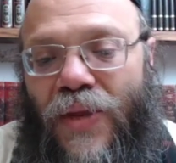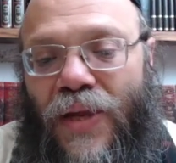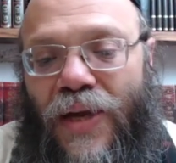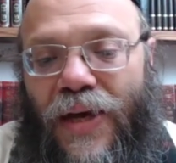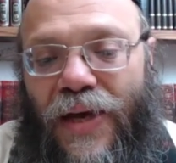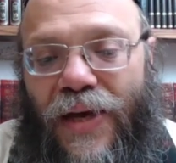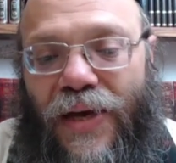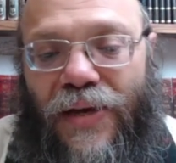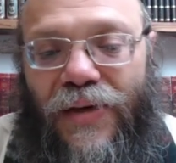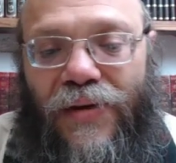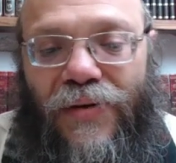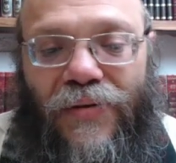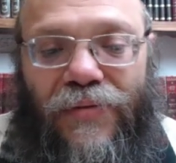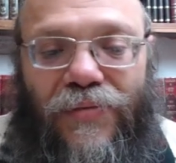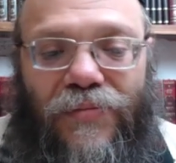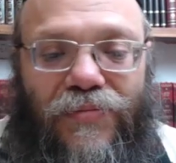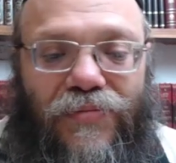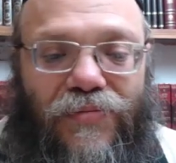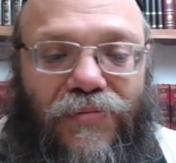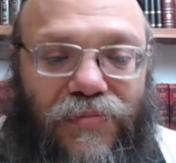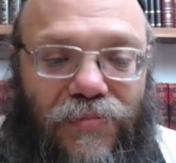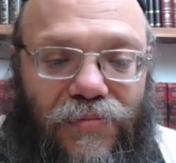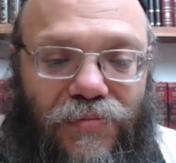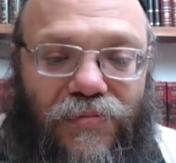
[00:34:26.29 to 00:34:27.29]
And
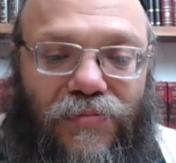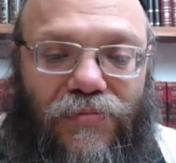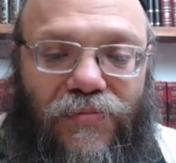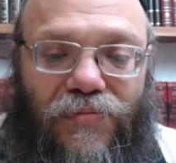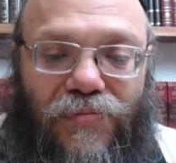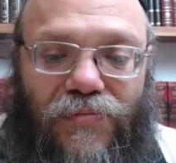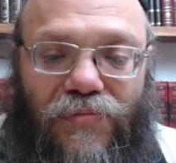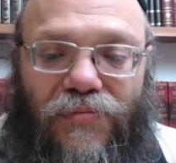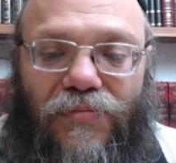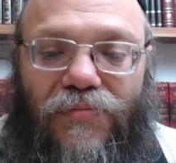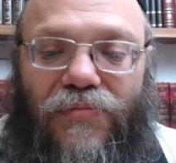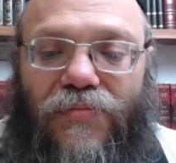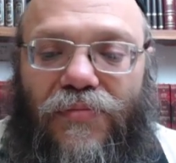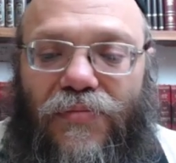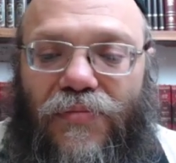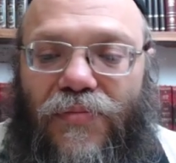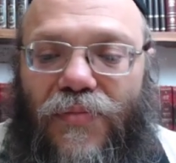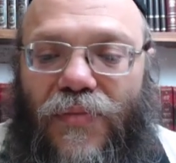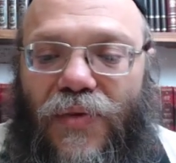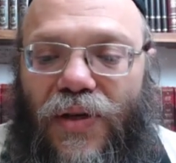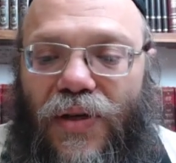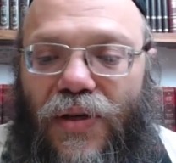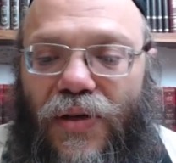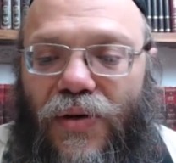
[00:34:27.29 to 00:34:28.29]

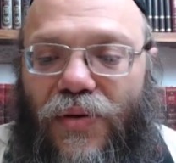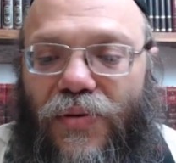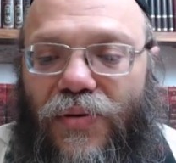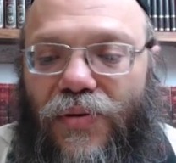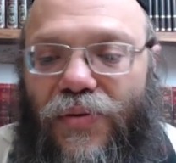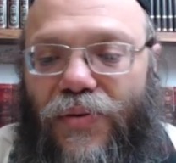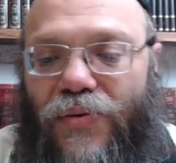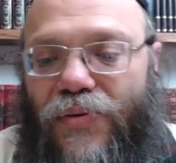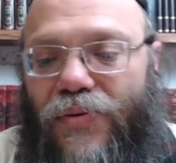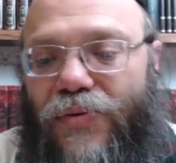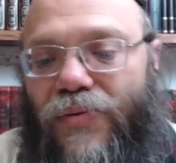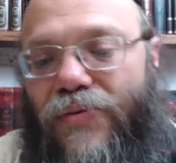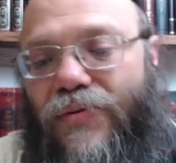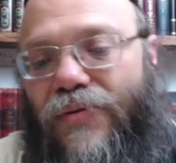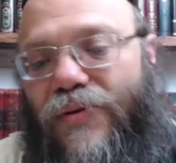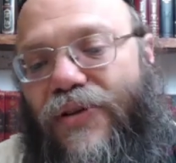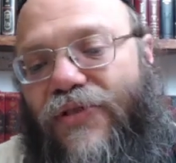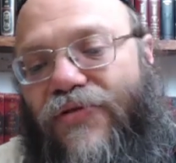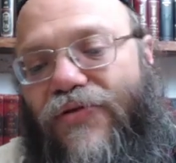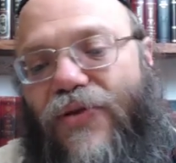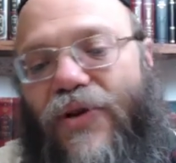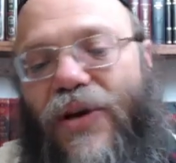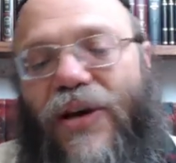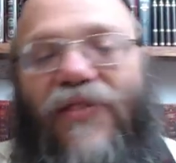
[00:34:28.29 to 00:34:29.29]

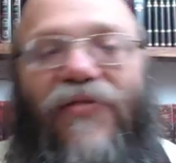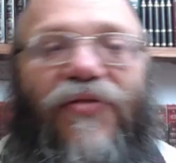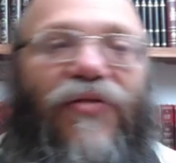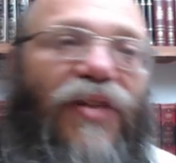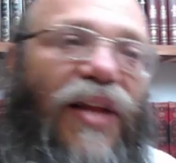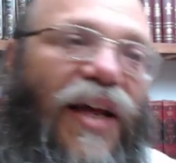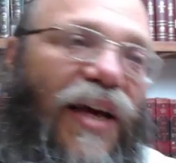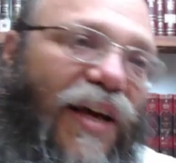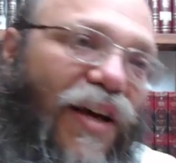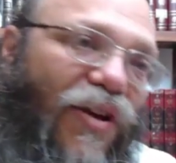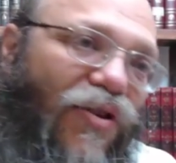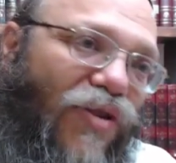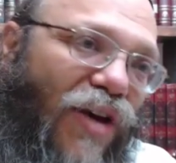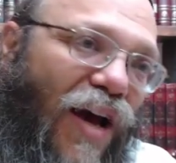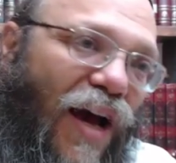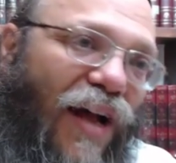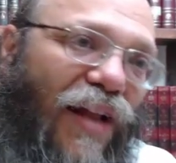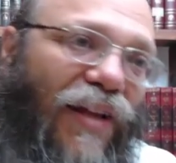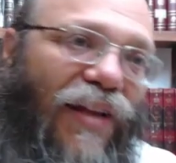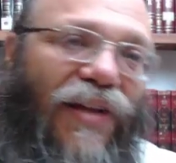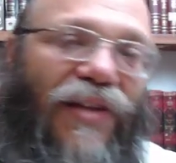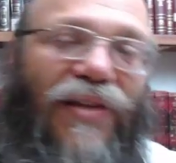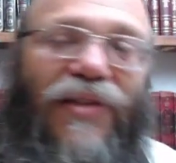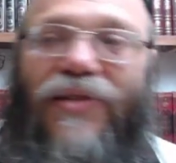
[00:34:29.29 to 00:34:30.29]
if you have like a
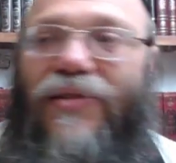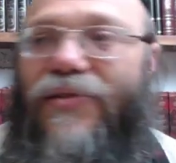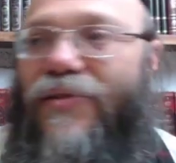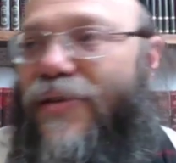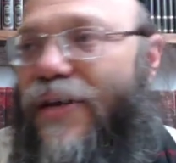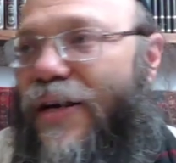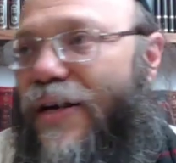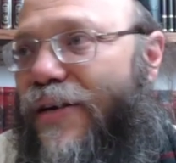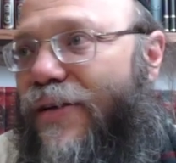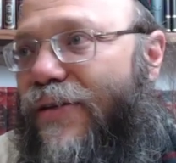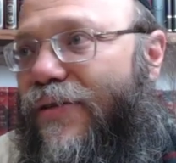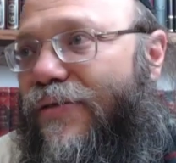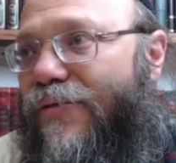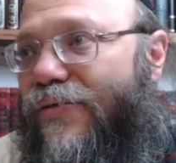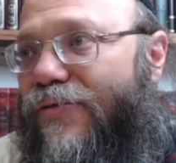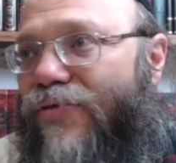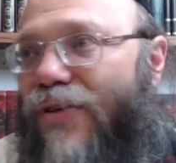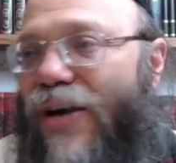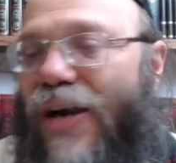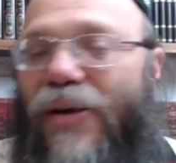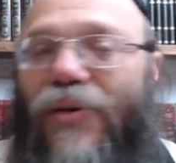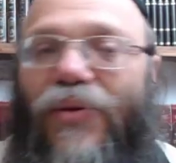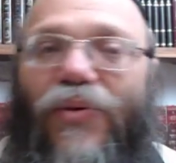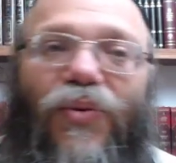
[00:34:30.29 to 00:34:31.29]
child that is like
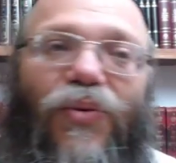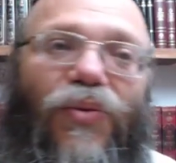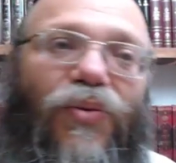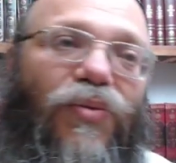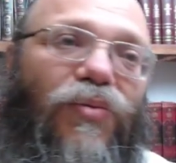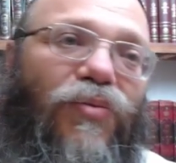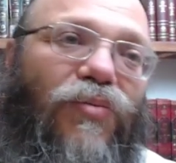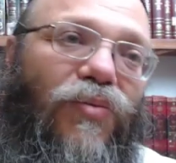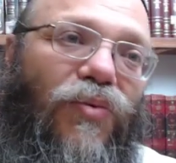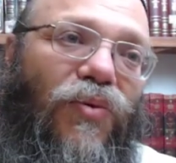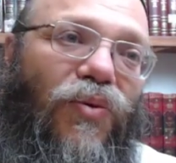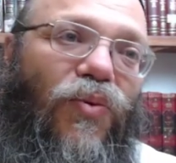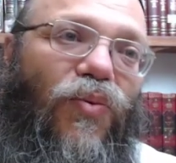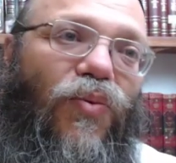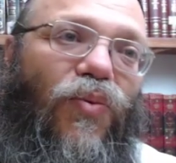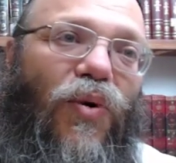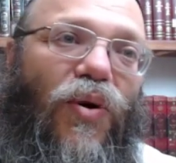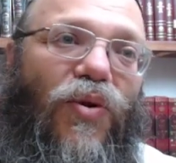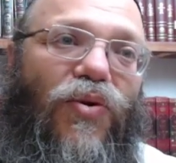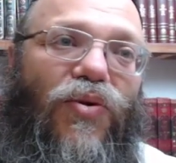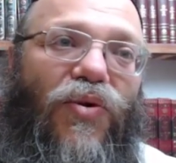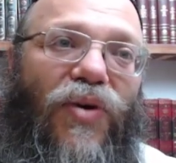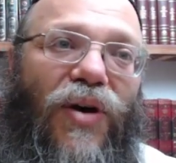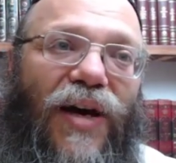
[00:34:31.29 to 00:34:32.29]
trying to
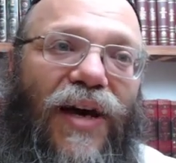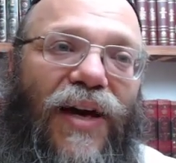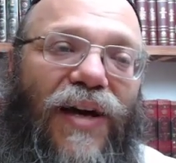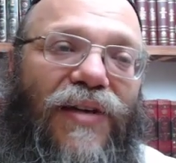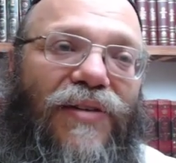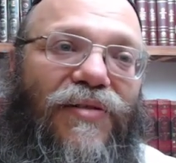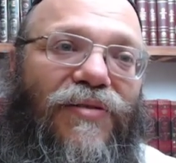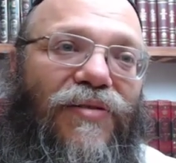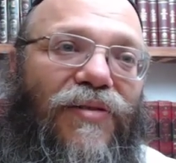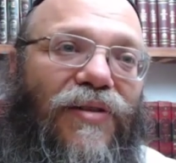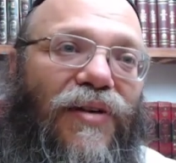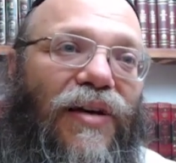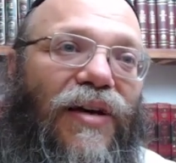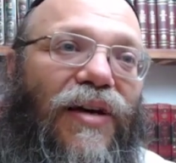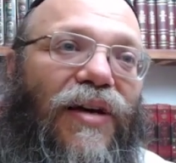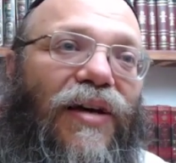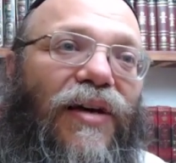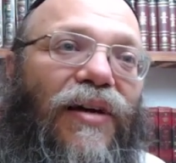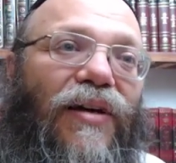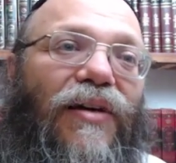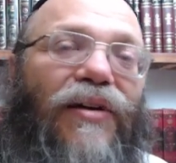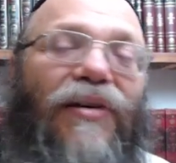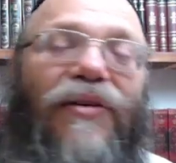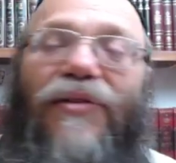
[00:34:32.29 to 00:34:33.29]
wash your hands,
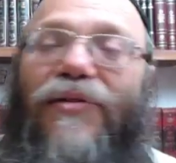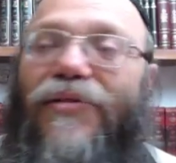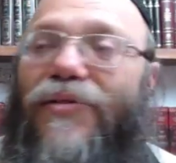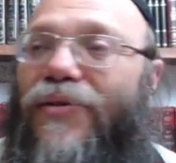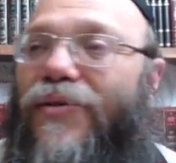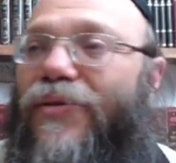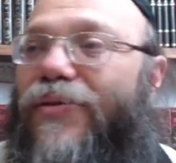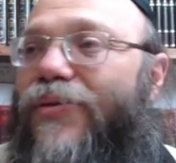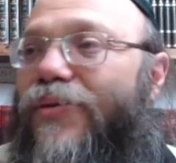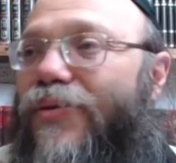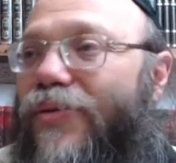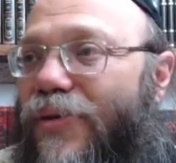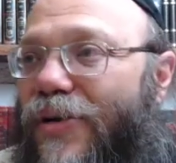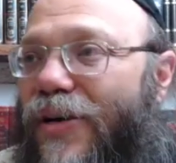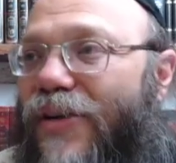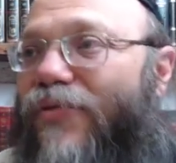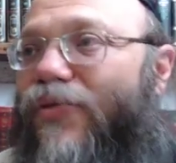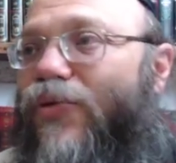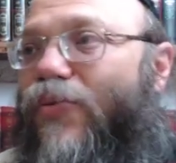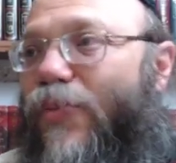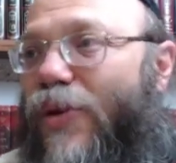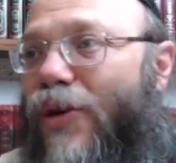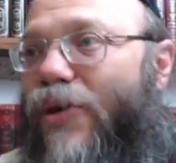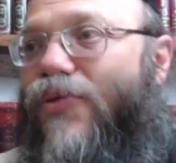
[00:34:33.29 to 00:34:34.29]
so you have
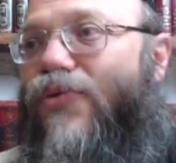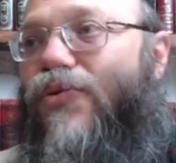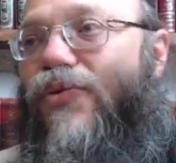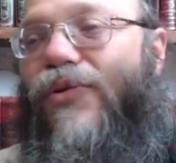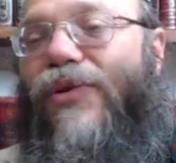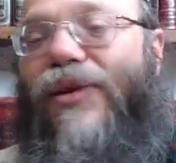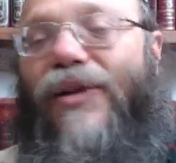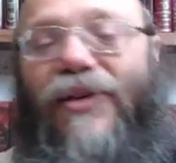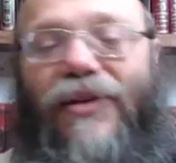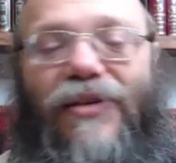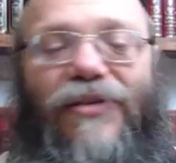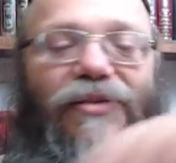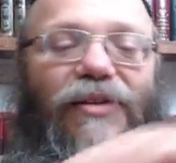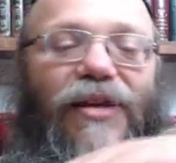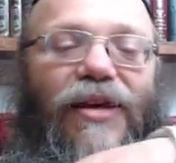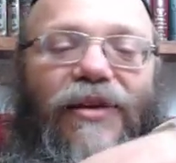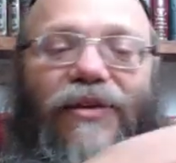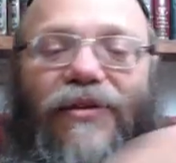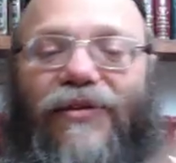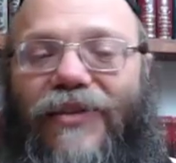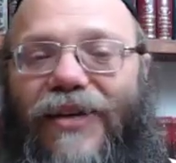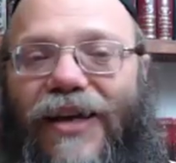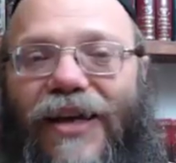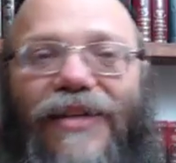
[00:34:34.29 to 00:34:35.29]
to make sure that he's
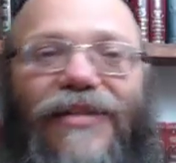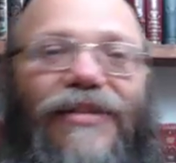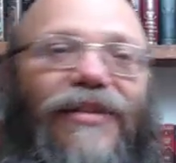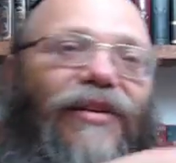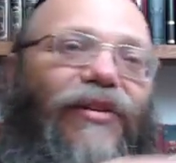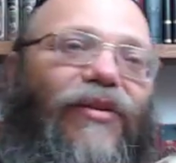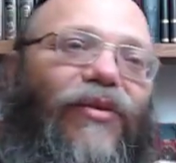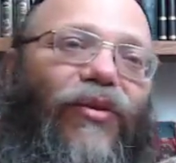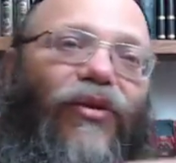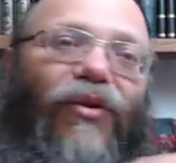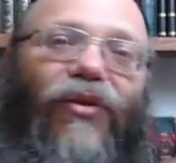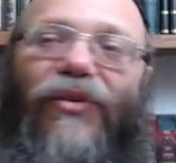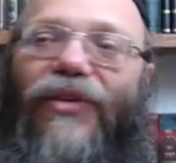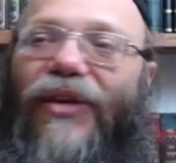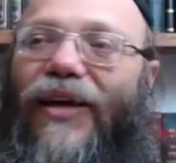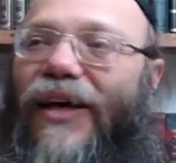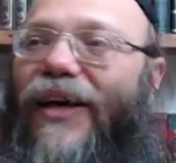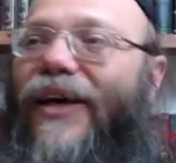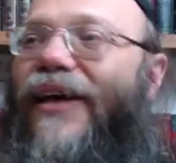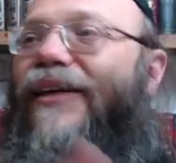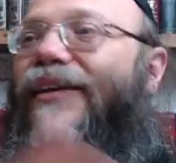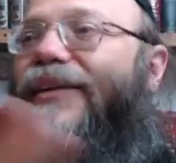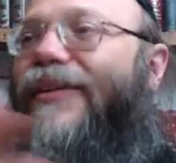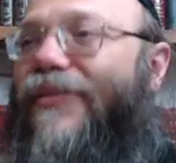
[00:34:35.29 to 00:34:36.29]
like getting all the
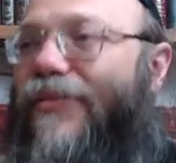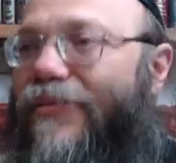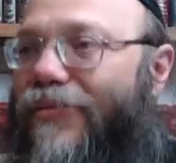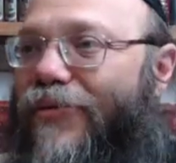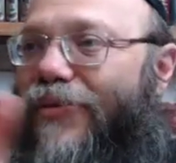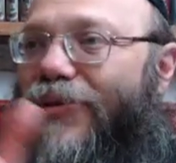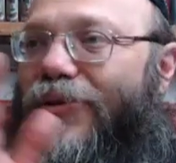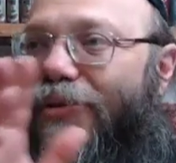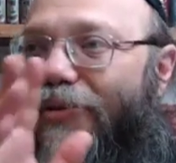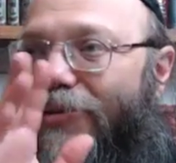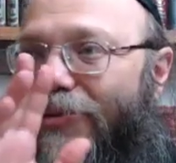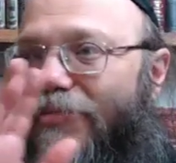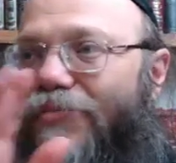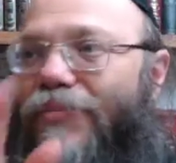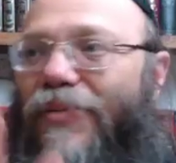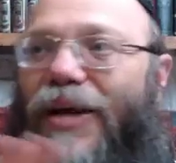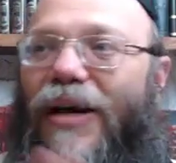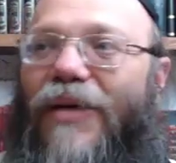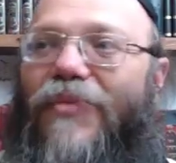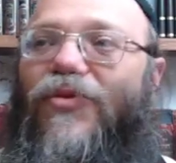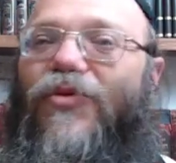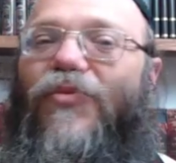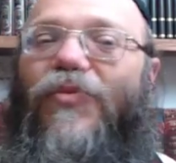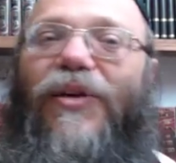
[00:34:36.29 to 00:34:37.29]
hand, and it
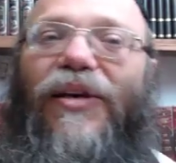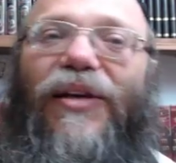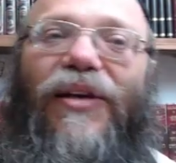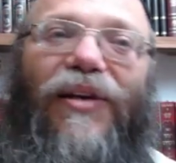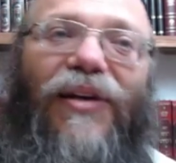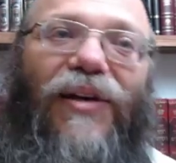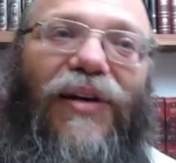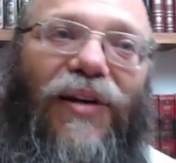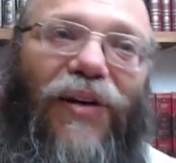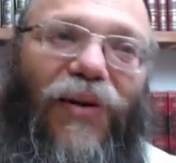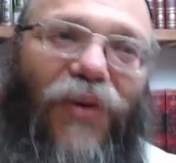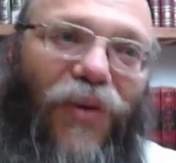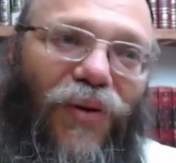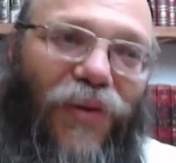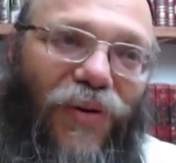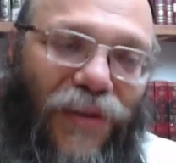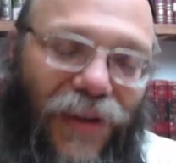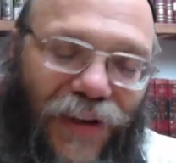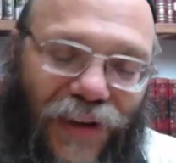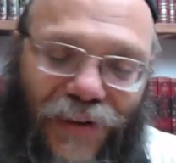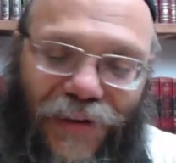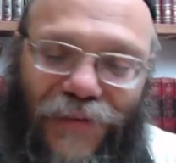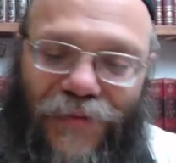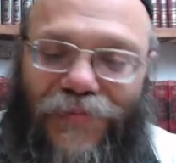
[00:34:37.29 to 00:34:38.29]
becomes to be like a whole
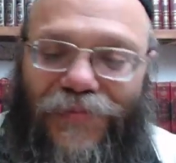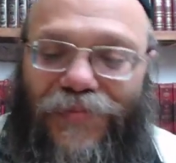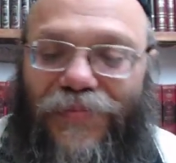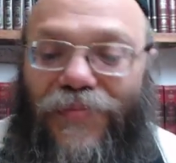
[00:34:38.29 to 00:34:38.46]
thing.